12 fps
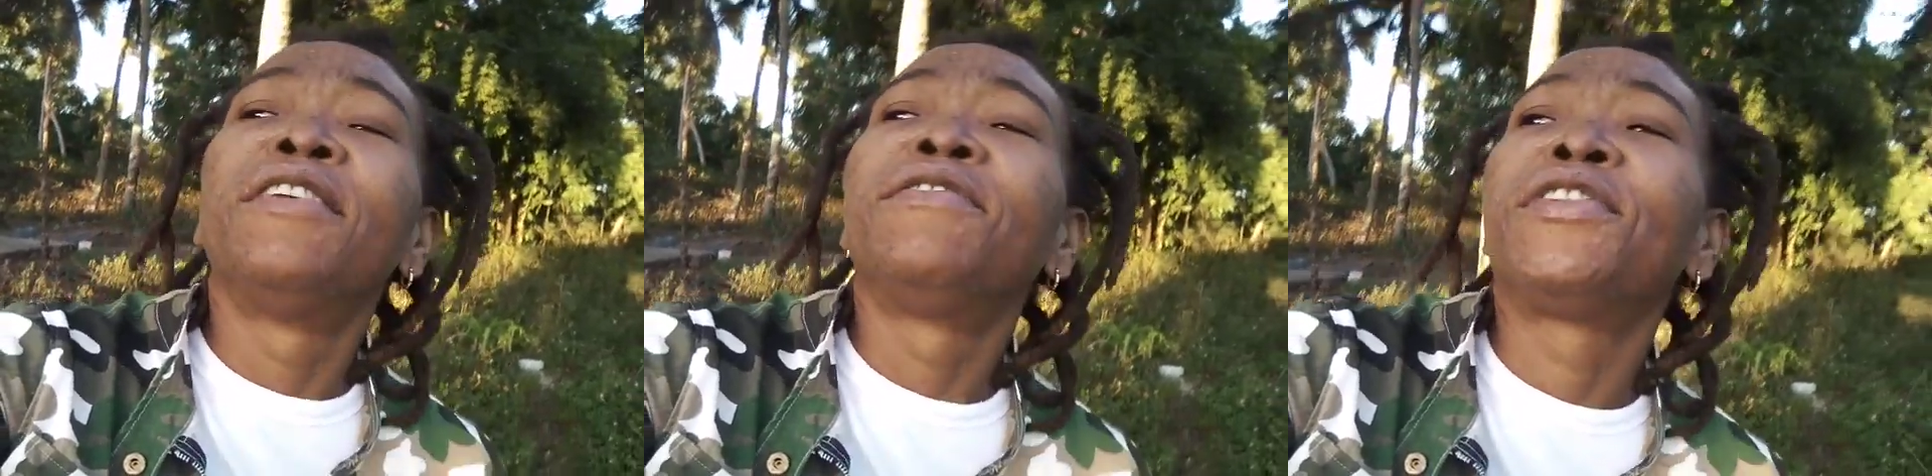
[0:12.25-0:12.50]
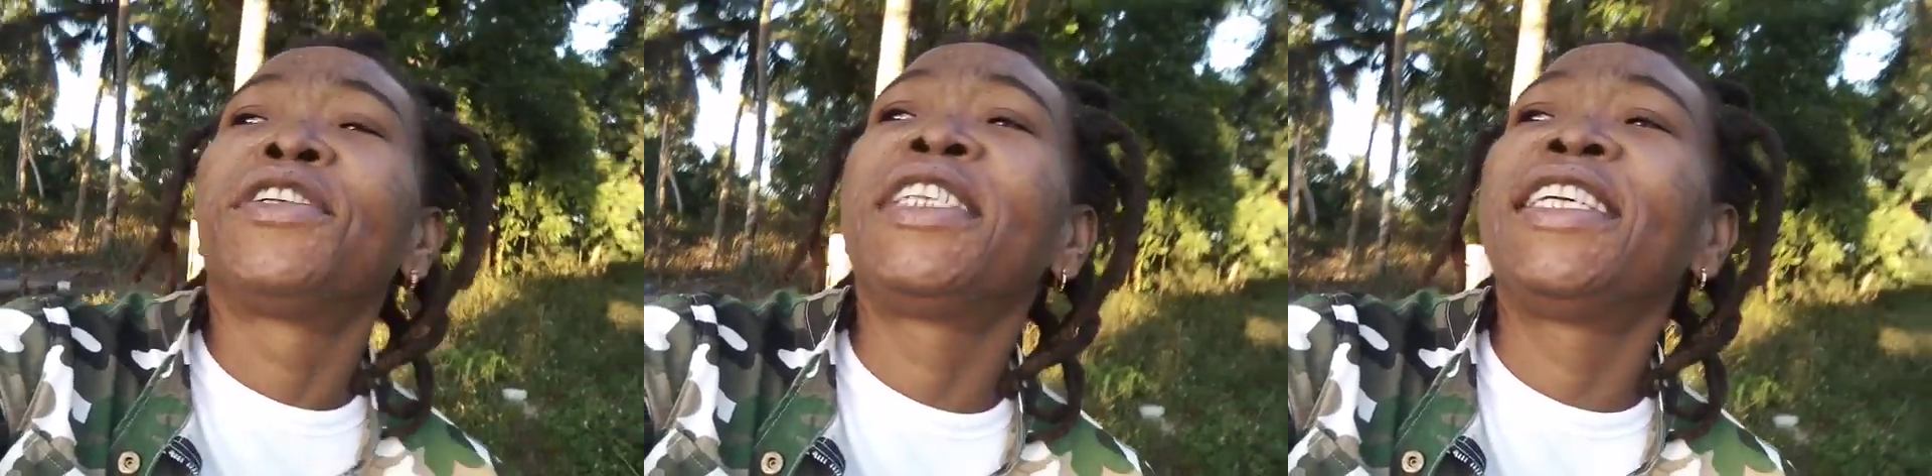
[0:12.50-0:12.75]

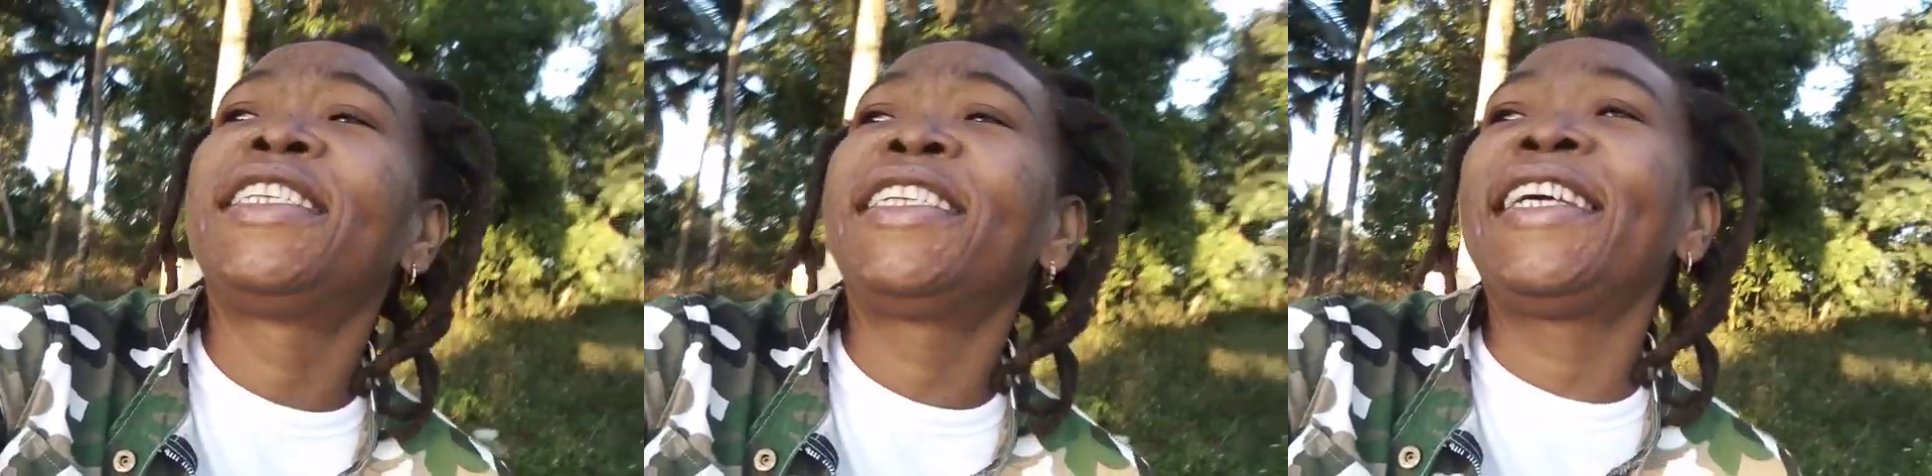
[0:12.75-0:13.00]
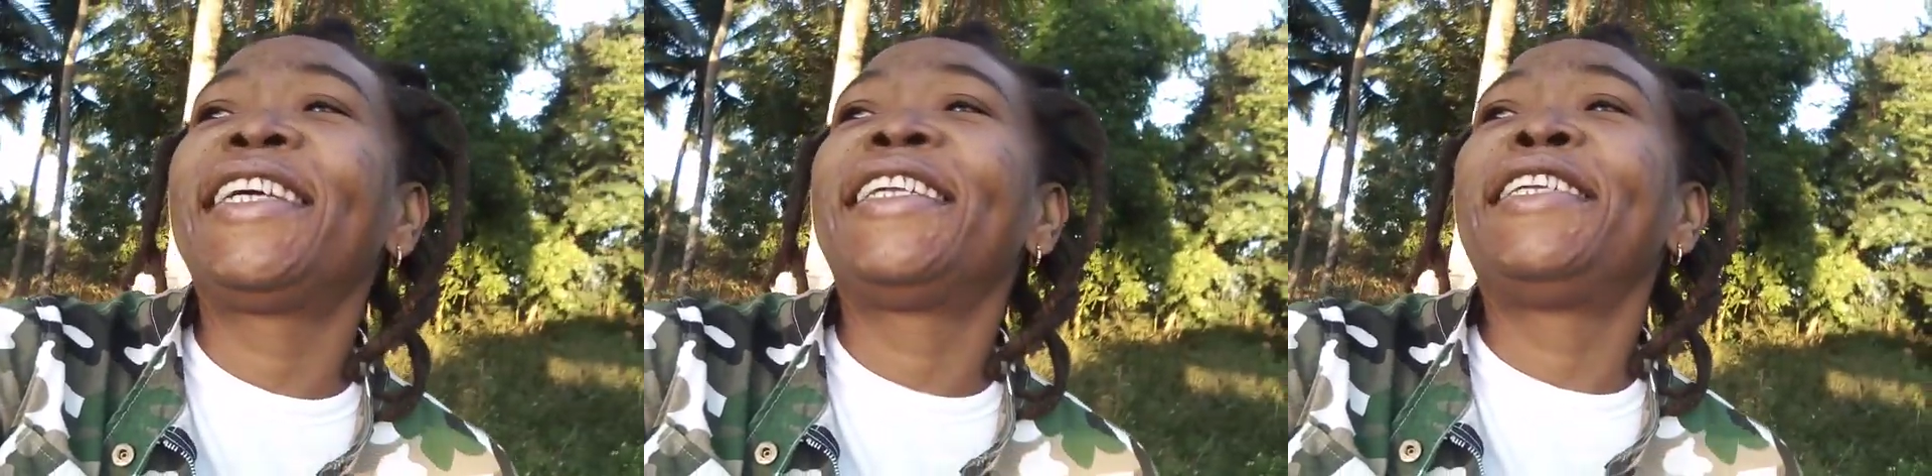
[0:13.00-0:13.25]
first let's
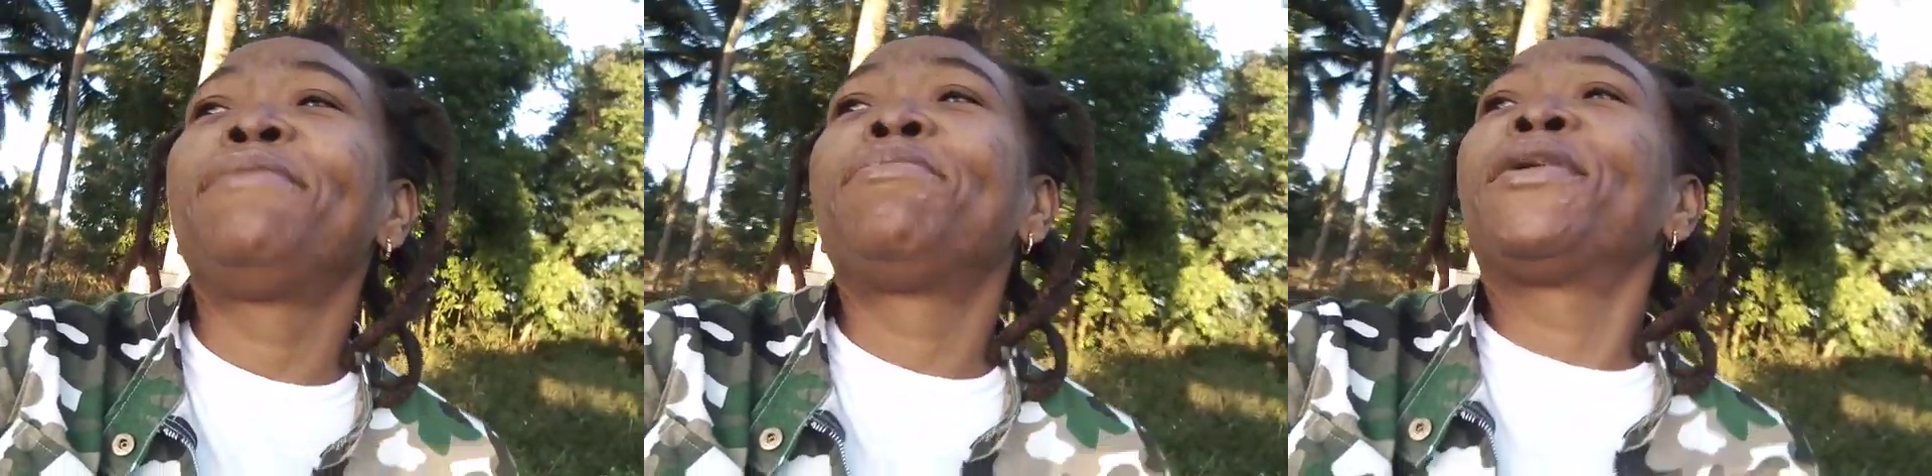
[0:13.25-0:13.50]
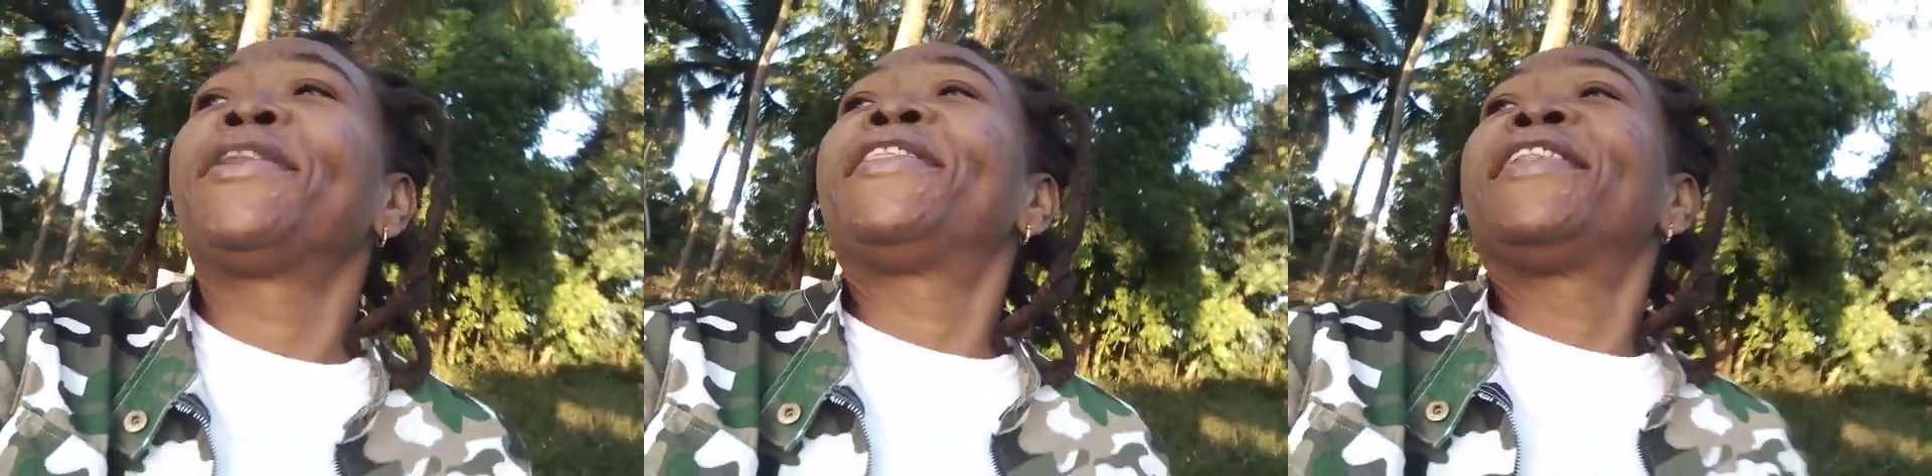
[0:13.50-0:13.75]
take a deep breath